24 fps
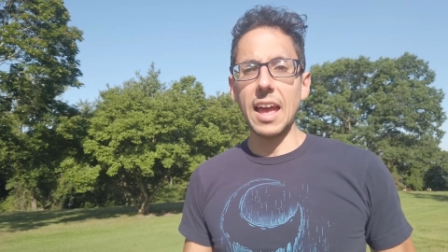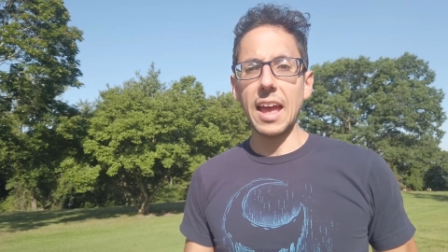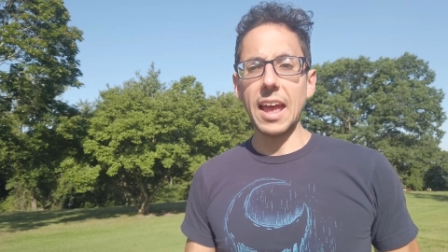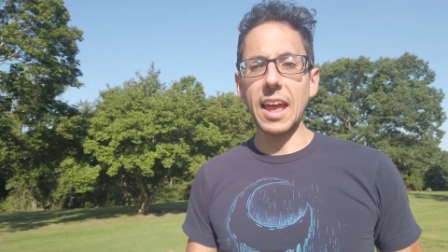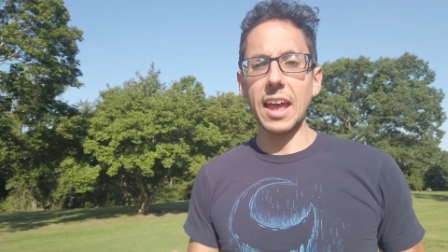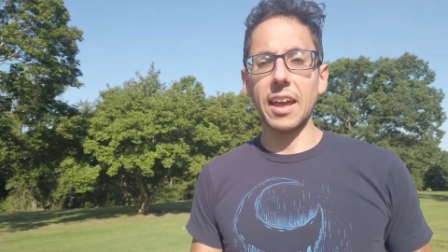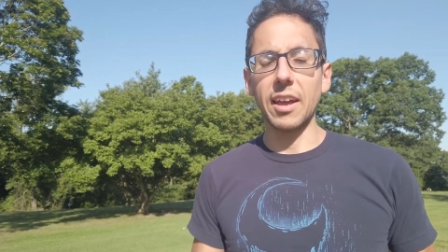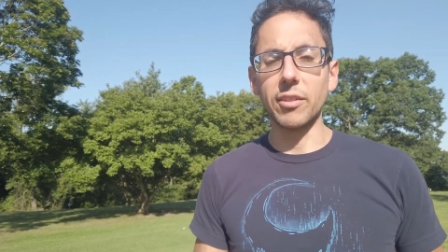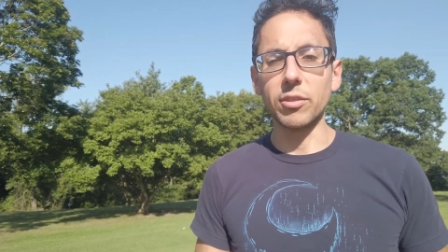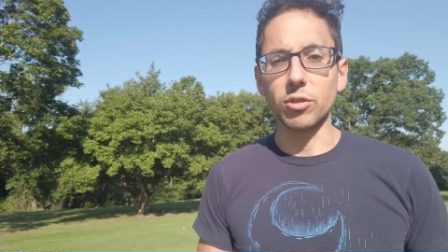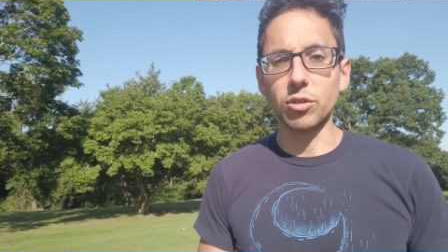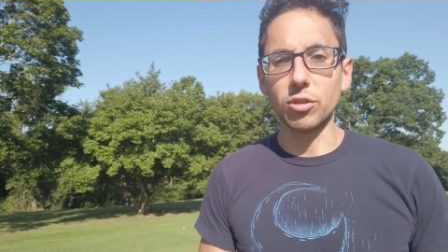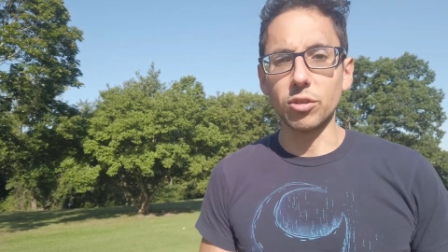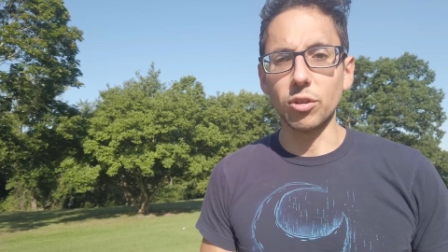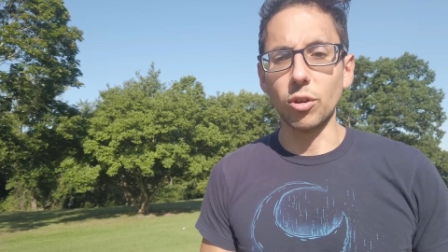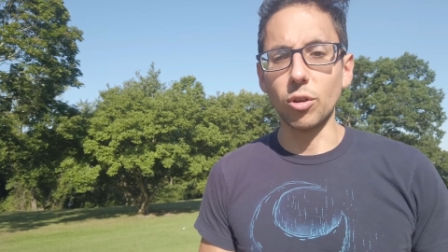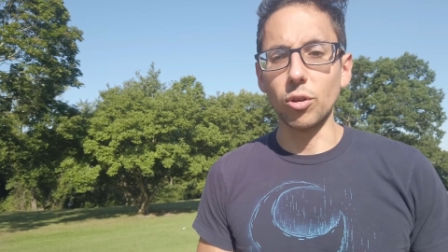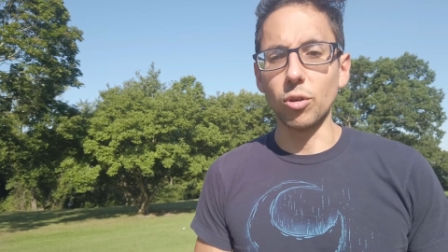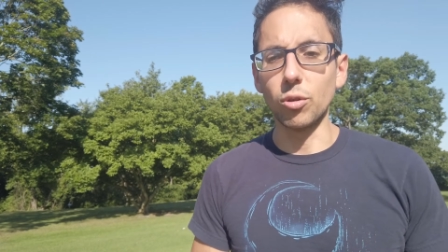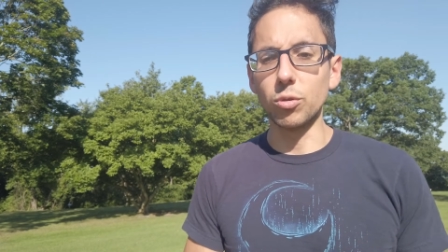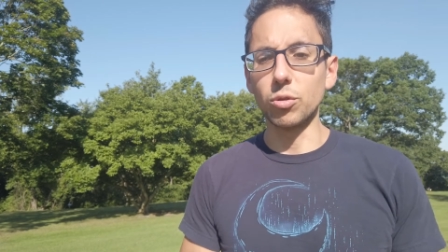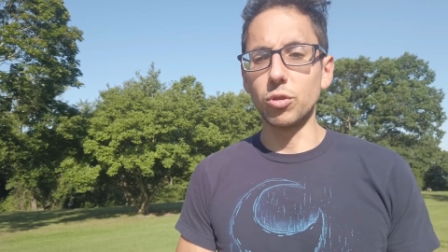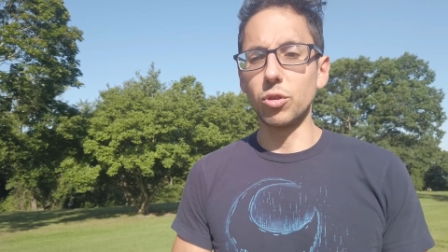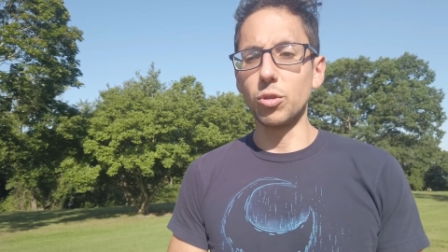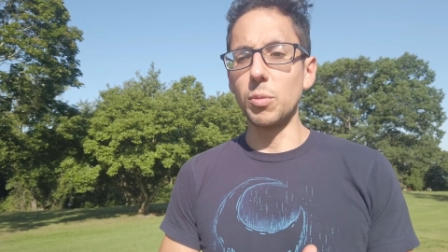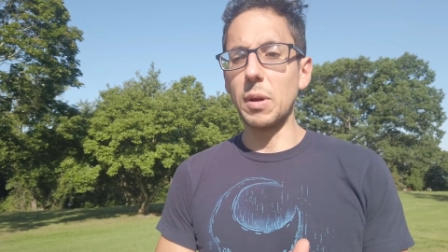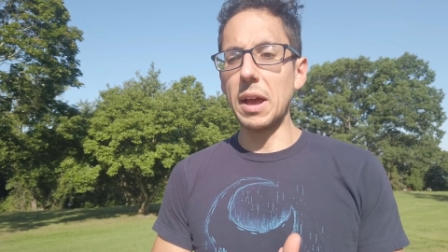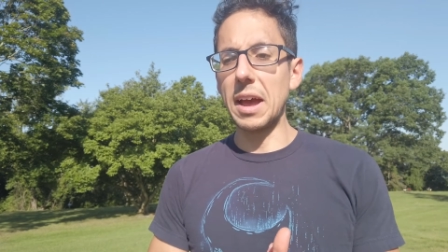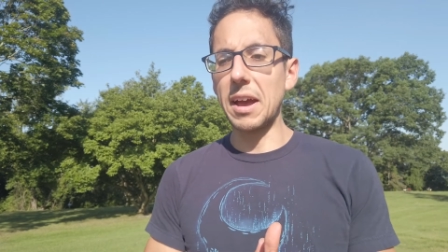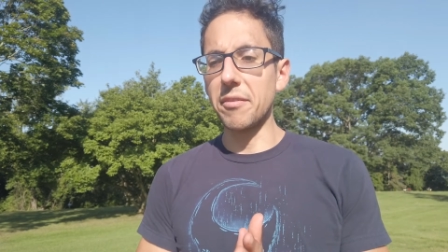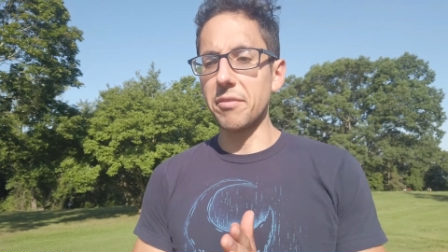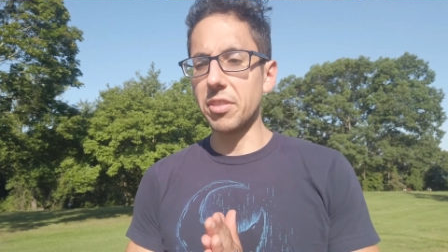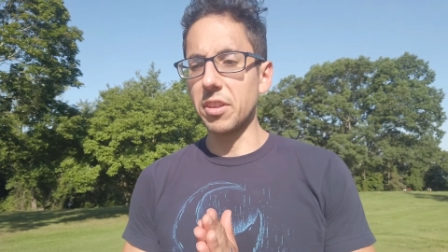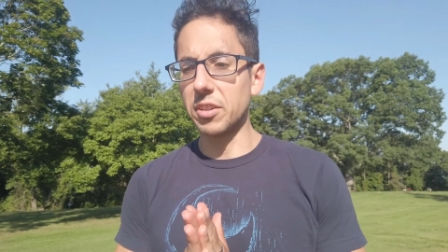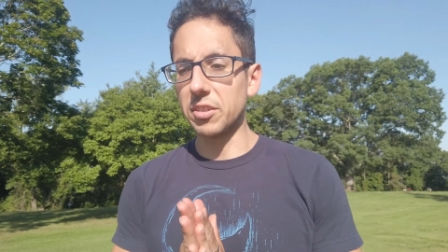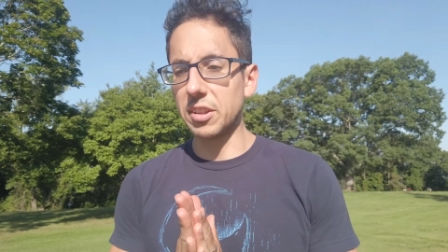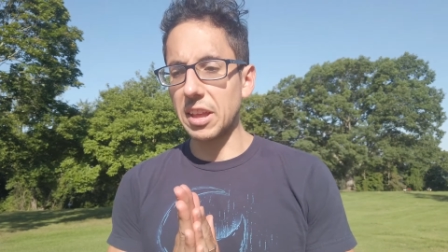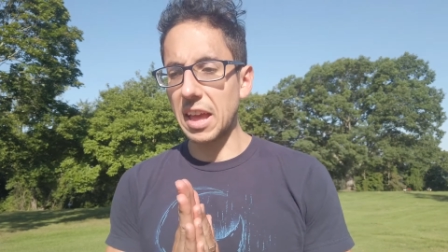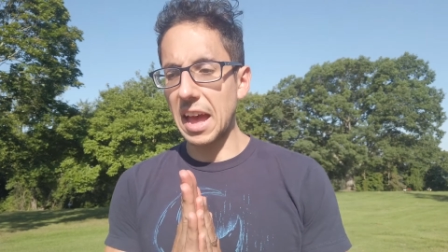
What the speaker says: And so to have this